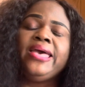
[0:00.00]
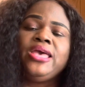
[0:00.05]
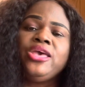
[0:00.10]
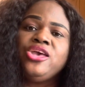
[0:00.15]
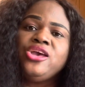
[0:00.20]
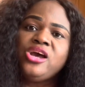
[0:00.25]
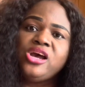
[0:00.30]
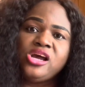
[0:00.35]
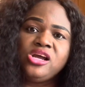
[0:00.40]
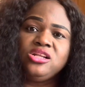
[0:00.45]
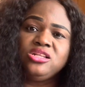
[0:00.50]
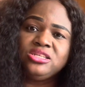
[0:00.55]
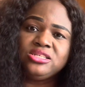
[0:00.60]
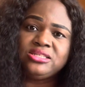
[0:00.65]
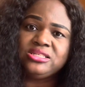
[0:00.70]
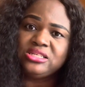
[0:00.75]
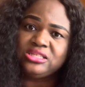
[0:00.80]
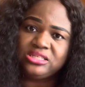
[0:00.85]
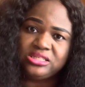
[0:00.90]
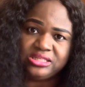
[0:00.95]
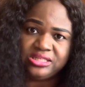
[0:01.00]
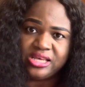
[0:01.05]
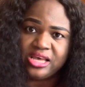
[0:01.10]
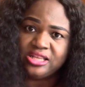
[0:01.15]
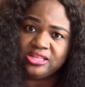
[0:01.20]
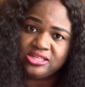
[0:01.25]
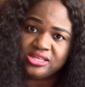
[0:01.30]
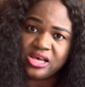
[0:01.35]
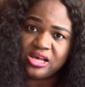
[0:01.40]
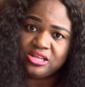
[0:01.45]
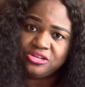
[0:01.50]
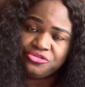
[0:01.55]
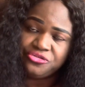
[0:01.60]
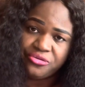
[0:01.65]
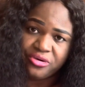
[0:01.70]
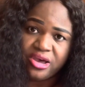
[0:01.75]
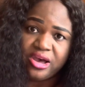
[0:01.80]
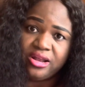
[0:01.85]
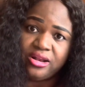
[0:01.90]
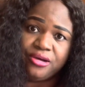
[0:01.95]
here in the city center
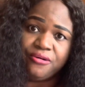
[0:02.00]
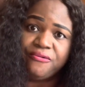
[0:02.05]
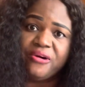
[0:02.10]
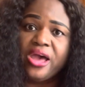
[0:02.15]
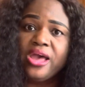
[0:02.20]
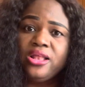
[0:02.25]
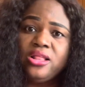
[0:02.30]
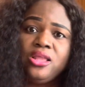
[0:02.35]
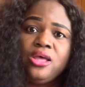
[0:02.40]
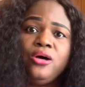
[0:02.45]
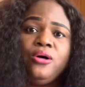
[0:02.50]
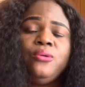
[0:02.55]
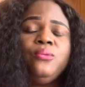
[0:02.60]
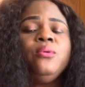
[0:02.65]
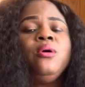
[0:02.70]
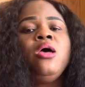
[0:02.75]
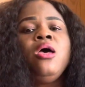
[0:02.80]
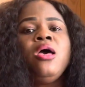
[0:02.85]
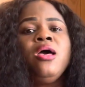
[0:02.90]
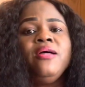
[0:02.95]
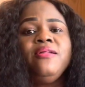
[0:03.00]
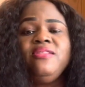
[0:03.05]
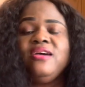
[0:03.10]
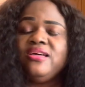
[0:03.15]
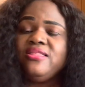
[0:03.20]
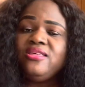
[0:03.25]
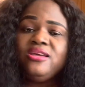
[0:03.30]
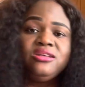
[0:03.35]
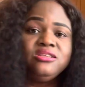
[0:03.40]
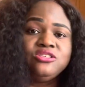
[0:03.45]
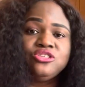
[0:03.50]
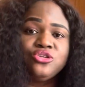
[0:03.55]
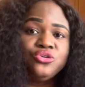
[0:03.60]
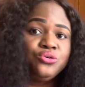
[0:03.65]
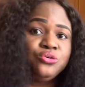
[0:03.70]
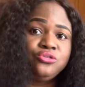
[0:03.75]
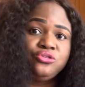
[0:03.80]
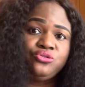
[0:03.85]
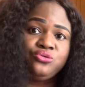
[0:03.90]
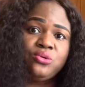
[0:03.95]
Tirana right now, there are things you
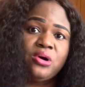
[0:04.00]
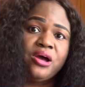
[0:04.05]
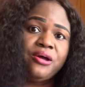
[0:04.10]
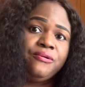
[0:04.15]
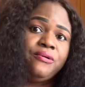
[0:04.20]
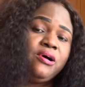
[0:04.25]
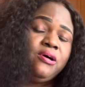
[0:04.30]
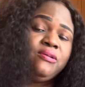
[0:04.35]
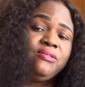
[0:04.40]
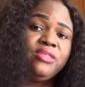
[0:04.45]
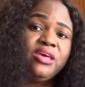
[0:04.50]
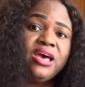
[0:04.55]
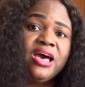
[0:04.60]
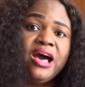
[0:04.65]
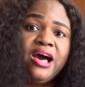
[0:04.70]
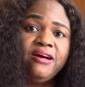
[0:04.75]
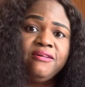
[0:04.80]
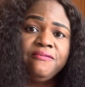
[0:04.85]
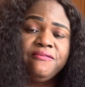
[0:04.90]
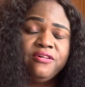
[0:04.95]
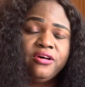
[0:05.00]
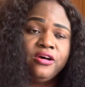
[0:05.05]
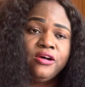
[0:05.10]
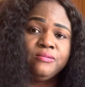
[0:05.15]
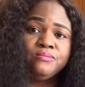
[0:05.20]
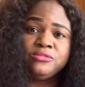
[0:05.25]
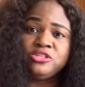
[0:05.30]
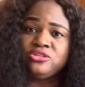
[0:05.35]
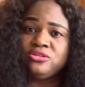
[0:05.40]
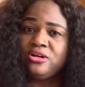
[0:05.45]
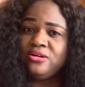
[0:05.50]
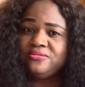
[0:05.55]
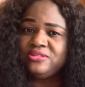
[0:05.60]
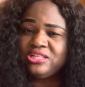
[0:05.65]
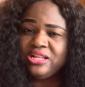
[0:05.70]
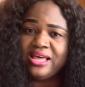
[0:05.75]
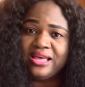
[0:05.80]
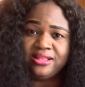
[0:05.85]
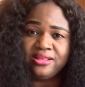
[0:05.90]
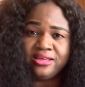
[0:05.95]
could do around. They have stuff
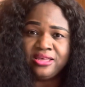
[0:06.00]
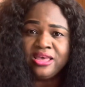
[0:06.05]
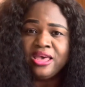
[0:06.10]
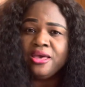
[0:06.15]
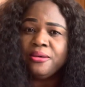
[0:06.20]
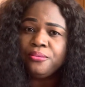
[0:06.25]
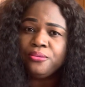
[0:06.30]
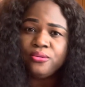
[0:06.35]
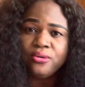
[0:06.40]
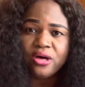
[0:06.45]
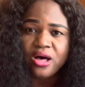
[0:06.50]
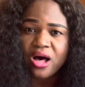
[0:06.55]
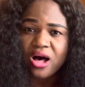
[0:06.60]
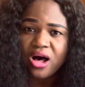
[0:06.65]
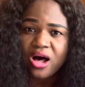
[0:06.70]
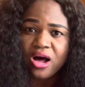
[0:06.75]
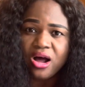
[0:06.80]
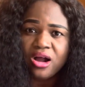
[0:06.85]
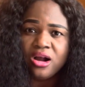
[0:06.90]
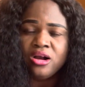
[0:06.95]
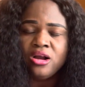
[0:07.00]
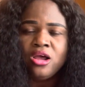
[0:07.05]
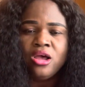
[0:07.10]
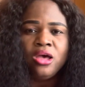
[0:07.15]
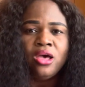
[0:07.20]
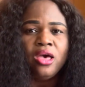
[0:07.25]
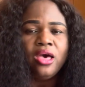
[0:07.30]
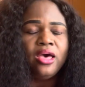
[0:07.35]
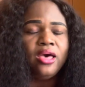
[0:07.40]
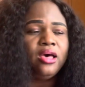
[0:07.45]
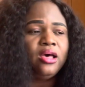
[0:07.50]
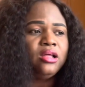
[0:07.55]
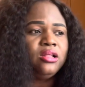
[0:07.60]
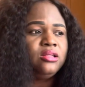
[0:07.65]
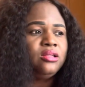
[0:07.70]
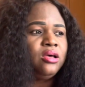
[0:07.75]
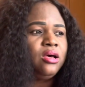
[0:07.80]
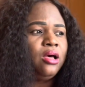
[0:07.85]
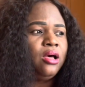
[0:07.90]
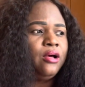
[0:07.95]
like the cable car, and
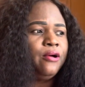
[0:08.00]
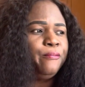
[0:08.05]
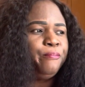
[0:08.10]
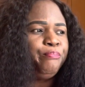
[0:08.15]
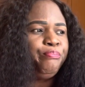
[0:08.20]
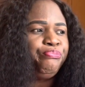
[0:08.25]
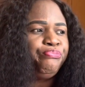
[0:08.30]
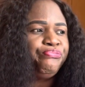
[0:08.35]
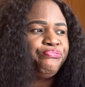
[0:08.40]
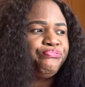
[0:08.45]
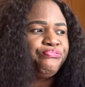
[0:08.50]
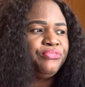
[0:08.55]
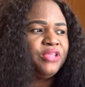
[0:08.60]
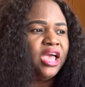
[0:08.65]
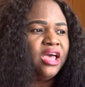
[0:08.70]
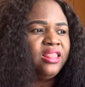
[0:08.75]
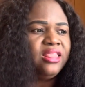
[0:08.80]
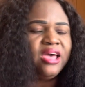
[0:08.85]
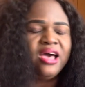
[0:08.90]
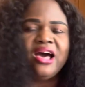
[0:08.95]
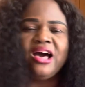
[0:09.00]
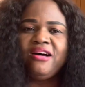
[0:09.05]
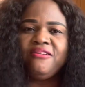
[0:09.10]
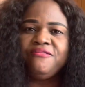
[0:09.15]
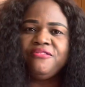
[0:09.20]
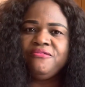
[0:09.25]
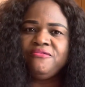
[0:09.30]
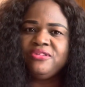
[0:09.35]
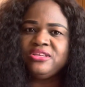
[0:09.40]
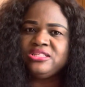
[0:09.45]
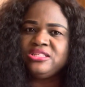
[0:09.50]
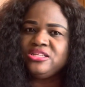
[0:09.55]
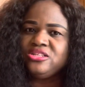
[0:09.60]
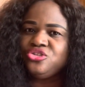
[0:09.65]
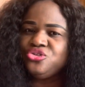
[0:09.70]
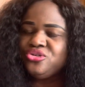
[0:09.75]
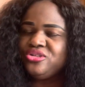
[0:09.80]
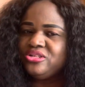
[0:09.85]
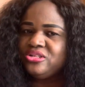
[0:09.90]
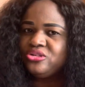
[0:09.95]
they have a visit
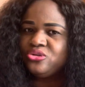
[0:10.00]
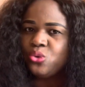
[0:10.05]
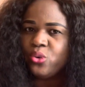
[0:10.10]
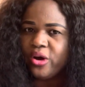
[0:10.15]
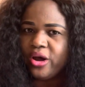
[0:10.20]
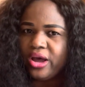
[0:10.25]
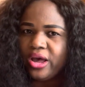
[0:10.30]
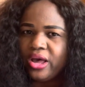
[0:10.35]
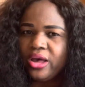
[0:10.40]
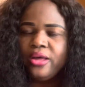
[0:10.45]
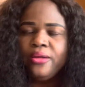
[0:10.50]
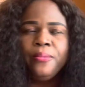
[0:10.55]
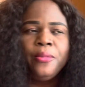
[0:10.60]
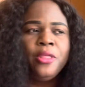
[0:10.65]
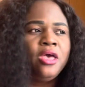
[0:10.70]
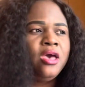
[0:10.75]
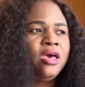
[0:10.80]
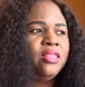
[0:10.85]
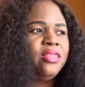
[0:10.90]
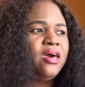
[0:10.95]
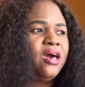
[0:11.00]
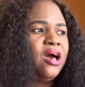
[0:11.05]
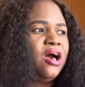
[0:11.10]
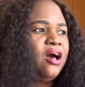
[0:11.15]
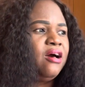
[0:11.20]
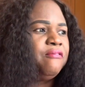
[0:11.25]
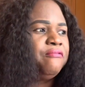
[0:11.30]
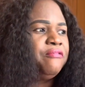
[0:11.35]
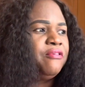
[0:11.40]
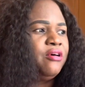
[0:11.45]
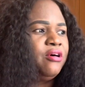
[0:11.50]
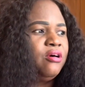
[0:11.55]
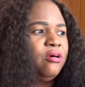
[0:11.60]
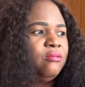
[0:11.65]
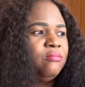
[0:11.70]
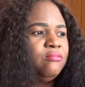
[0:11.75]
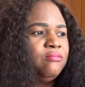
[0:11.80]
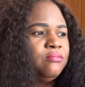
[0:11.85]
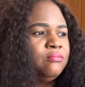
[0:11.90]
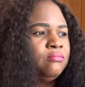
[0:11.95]
to the square. They have
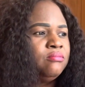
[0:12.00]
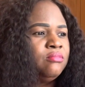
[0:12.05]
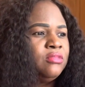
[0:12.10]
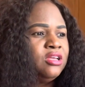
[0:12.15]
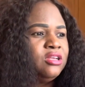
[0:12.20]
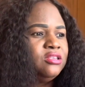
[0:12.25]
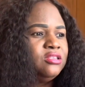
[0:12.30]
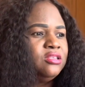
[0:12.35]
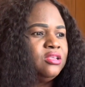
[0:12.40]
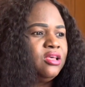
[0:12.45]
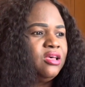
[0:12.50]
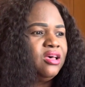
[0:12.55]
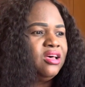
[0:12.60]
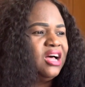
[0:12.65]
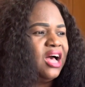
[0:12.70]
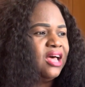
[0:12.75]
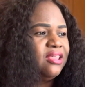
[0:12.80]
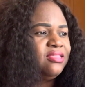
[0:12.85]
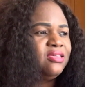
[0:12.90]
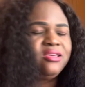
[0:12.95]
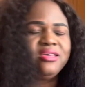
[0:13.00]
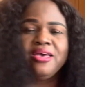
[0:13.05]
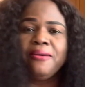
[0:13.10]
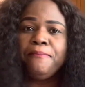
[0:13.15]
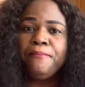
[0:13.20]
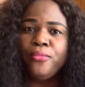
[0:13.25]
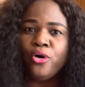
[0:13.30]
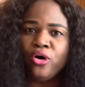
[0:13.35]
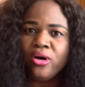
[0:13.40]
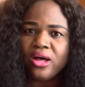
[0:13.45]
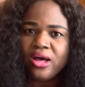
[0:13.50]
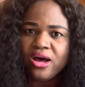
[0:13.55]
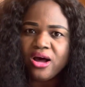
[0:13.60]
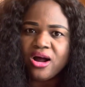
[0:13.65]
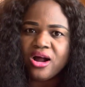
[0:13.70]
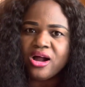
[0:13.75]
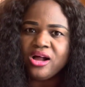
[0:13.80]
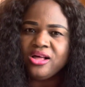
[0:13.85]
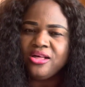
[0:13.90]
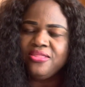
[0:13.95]
I think a
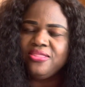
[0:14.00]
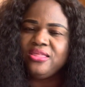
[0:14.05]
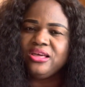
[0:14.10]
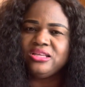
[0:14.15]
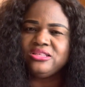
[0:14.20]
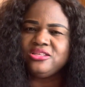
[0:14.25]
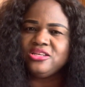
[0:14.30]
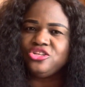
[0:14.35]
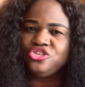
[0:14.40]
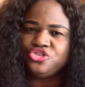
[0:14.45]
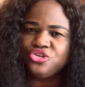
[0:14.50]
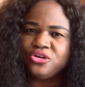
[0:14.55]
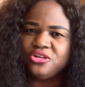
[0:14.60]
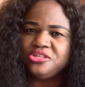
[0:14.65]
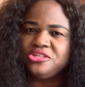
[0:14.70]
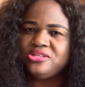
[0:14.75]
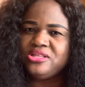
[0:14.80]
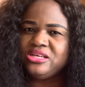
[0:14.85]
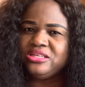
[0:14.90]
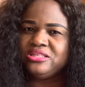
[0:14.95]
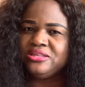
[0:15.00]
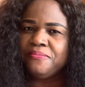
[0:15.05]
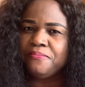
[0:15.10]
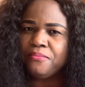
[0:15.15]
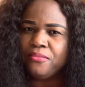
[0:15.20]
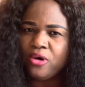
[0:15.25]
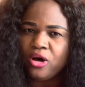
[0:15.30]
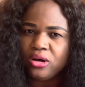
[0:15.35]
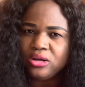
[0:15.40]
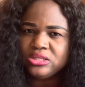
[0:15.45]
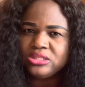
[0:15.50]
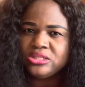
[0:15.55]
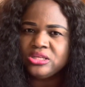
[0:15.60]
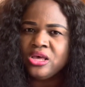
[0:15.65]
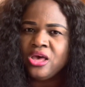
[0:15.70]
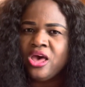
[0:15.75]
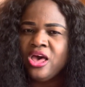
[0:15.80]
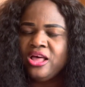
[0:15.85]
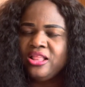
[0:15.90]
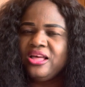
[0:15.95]
bunker, there's a church, there's a mosque
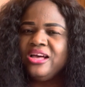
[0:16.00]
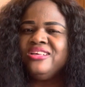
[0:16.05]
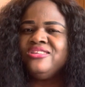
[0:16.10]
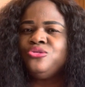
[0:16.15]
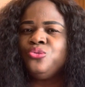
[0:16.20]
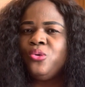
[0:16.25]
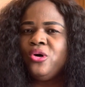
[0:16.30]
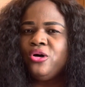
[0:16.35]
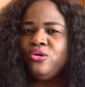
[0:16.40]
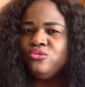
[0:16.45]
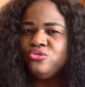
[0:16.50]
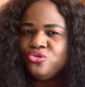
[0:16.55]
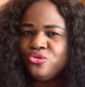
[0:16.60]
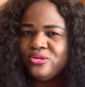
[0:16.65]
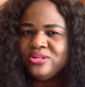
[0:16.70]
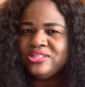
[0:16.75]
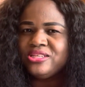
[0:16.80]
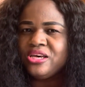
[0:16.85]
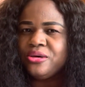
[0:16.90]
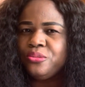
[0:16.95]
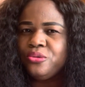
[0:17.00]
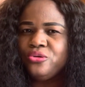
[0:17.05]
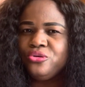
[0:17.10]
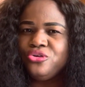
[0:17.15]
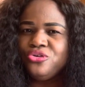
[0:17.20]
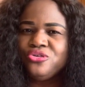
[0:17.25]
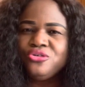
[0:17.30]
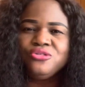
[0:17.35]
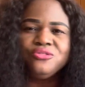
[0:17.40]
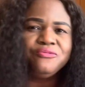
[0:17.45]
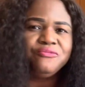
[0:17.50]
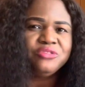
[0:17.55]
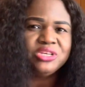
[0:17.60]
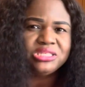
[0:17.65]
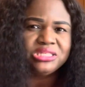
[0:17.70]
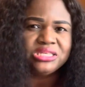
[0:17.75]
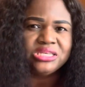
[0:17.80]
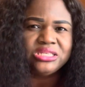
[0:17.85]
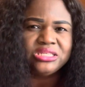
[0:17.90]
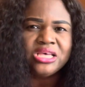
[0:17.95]
that is well notable you could
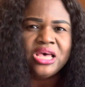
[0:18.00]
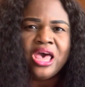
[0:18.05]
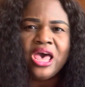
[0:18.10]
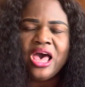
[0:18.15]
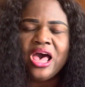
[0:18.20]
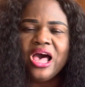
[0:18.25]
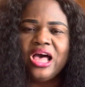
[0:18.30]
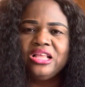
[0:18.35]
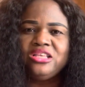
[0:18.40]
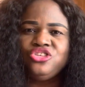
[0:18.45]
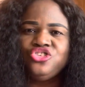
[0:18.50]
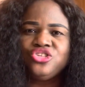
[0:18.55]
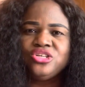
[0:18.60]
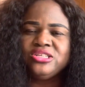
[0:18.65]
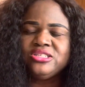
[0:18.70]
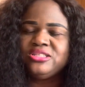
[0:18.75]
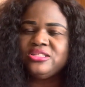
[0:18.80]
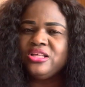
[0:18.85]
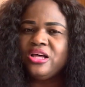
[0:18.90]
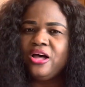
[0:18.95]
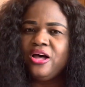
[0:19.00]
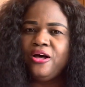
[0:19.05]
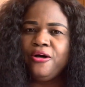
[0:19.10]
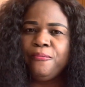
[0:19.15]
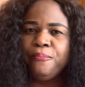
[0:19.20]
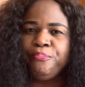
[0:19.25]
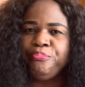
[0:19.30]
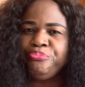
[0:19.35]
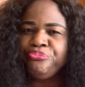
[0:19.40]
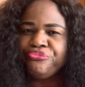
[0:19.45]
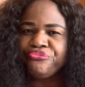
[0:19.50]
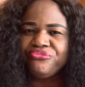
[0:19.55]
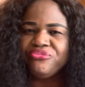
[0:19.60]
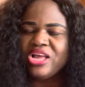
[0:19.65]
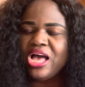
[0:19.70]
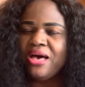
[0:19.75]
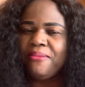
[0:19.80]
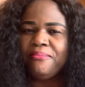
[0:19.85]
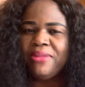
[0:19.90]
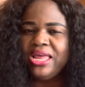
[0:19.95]
visit. And just on
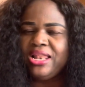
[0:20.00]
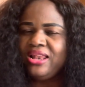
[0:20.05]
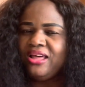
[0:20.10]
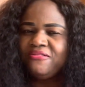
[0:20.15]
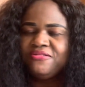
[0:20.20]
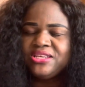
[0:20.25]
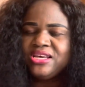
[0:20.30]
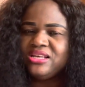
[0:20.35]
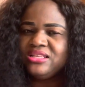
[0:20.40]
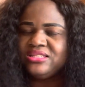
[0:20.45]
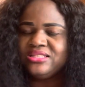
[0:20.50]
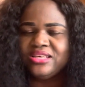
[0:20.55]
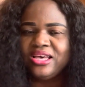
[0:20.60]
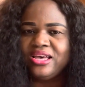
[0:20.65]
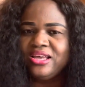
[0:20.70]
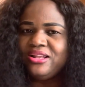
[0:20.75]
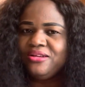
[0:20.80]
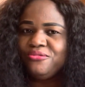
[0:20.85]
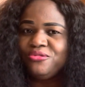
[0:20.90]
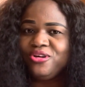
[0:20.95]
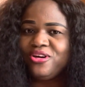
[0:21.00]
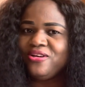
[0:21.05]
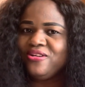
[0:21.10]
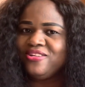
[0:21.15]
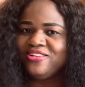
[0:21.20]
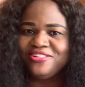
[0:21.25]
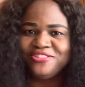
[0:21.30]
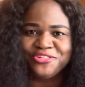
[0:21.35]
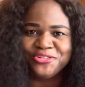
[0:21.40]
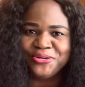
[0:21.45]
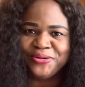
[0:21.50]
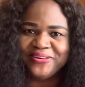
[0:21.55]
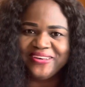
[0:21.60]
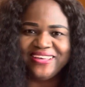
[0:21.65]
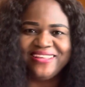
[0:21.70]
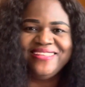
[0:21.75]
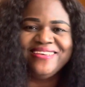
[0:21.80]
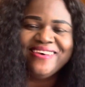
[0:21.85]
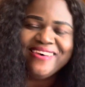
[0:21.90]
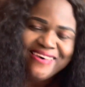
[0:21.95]
my left hand side, I'm not gonna show it
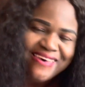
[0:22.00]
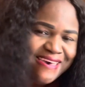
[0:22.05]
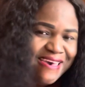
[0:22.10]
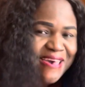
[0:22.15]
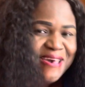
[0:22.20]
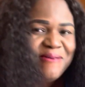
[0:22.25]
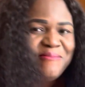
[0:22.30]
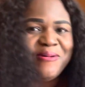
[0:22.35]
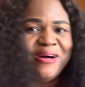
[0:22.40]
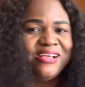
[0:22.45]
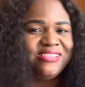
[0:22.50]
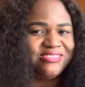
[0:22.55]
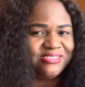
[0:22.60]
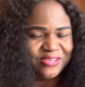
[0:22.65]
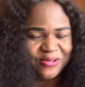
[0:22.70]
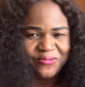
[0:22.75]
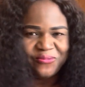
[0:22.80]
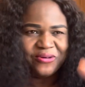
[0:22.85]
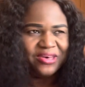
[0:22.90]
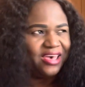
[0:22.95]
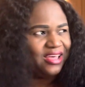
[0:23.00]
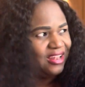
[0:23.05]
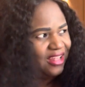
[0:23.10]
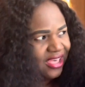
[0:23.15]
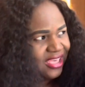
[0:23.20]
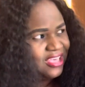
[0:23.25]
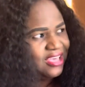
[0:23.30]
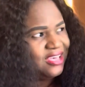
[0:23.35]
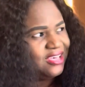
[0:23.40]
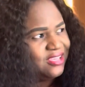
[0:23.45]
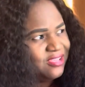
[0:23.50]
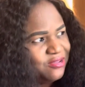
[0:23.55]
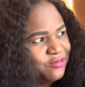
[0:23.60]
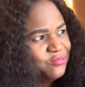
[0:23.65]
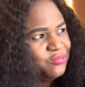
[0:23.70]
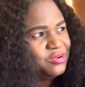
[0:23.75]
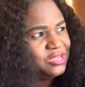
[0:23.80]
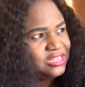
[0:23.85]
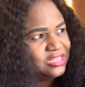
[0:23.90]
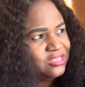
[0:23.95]
but somewhere like
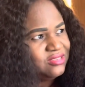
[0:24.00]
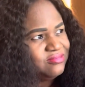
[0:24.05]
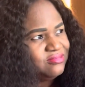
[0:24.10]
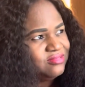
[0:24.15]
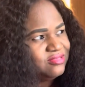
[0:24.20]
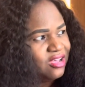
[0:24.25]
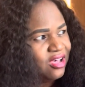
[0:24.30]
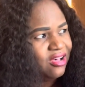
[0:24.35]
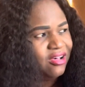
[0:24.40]
within